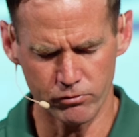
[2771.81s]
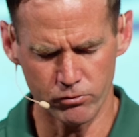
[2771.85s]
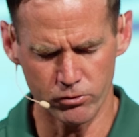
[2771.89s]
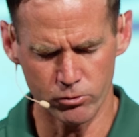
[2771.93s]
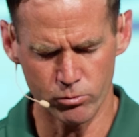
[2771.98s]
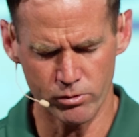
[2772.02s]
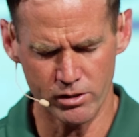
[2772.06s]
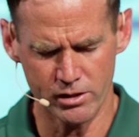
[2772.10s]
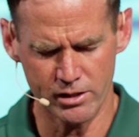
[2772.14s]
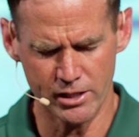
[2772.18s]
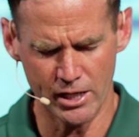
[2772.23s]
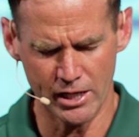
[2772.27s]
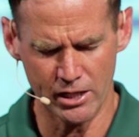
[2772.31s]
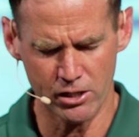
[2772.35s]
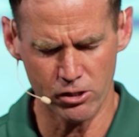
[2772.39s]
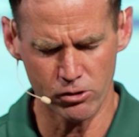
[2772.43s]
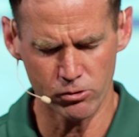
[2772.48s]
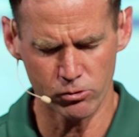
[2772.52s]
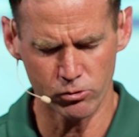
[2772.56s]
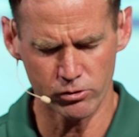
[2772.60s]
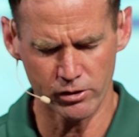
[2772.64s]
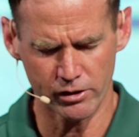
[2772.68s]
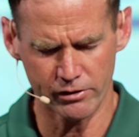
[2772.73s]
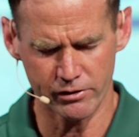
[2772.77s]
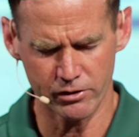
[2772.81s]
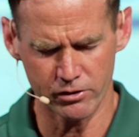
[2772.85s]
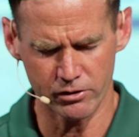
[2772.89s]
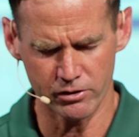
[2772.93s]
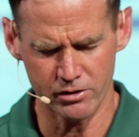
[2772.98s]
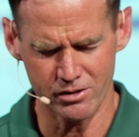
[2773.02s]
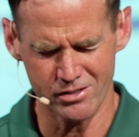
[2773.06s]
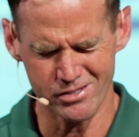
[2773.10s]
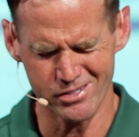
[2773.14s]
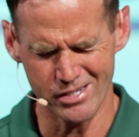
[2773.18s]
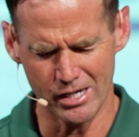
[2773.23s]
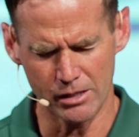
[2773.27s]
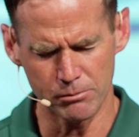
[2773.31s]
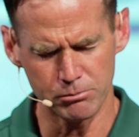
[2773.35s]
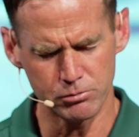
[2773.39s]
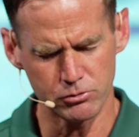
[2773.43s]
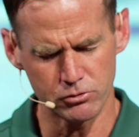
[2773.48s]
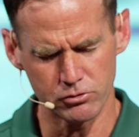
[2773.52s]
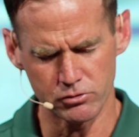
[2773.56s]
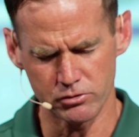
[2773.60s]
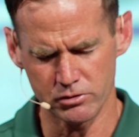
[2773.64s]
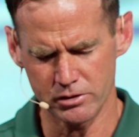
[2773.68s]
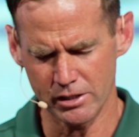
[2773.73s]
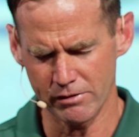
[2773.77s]
Lord, we thank you, Lord, that there are
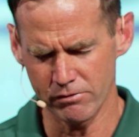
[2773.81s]
examples,